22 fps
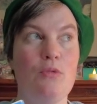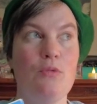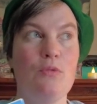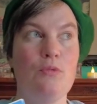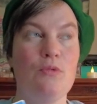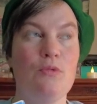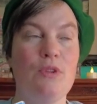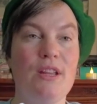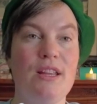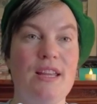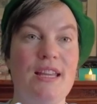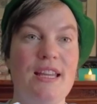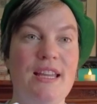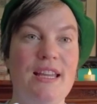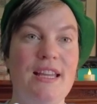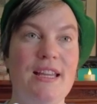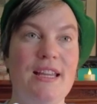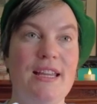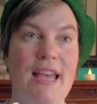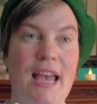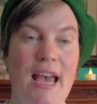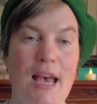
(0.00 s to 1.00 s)

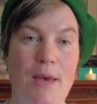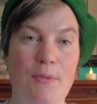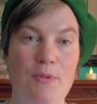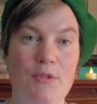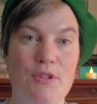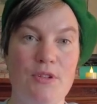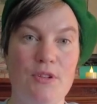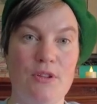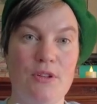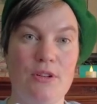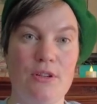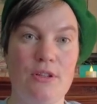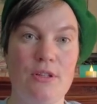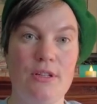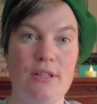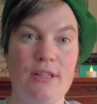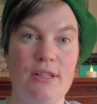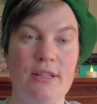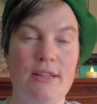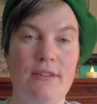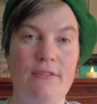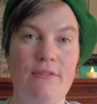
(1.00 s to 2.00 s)
really captured
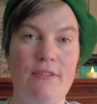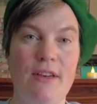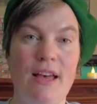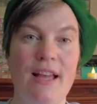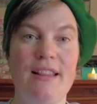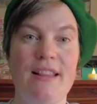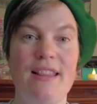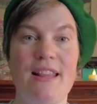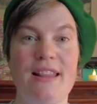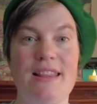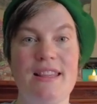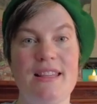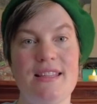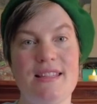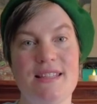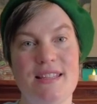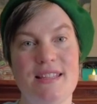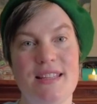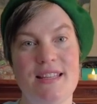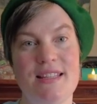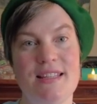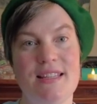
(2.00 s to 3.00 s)
the fact that this
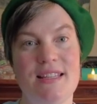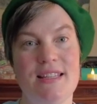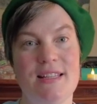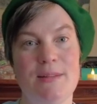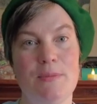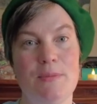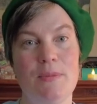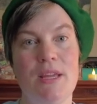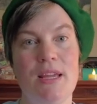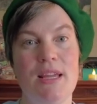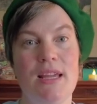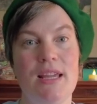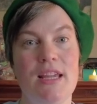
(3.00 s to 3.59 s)
season,